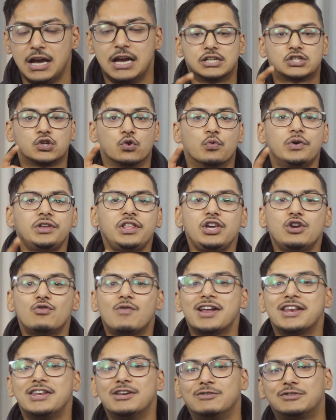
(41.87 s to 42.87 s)
So, whether you
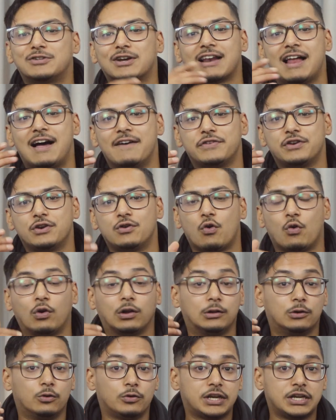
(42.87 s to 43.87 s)
are new to Klaviyo or
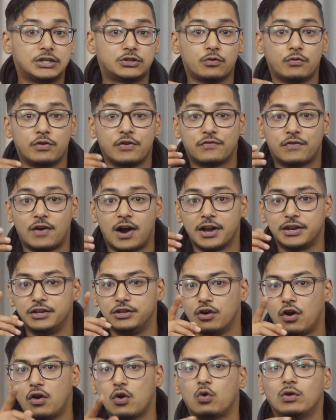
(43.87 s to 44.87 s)
looking to refine
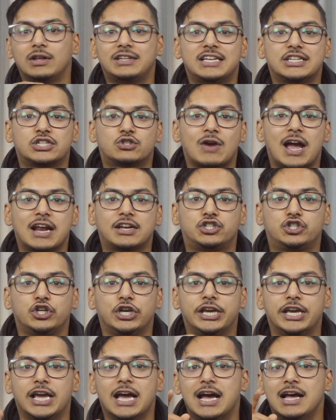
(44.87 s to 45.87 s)
your holiday
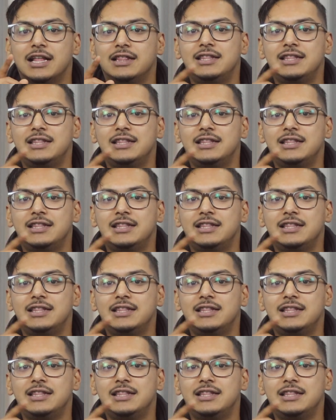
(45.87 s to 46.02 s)
strategy,